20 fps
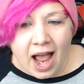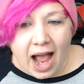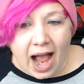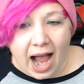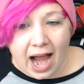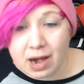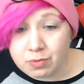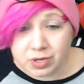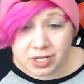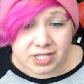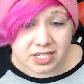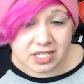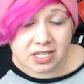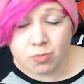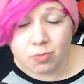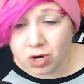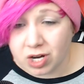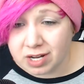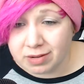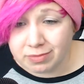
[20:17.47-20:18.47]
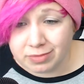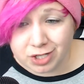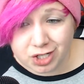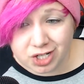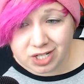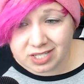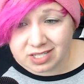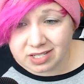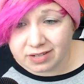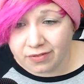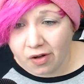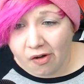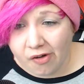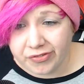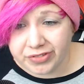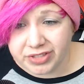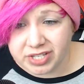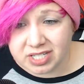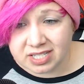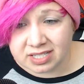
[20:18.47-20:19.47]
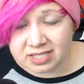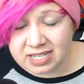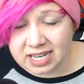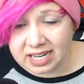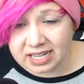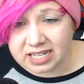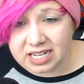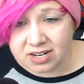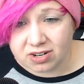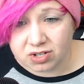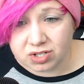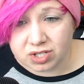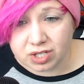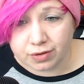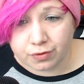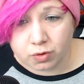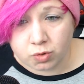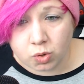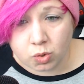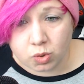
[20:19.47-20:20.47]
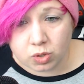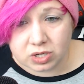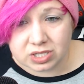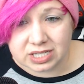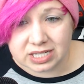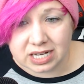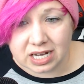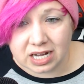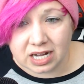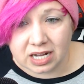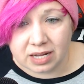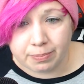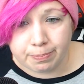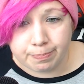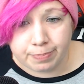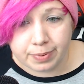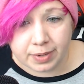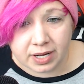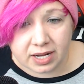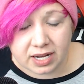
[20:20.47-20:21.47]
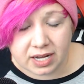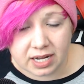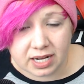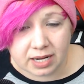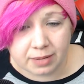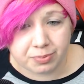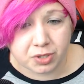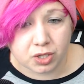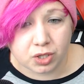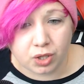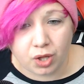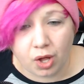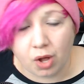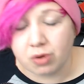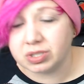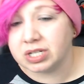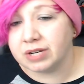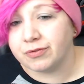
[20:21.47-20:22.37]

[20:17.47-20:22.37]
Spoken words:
I want to see more images of all of these Sentai gears, of course, up close.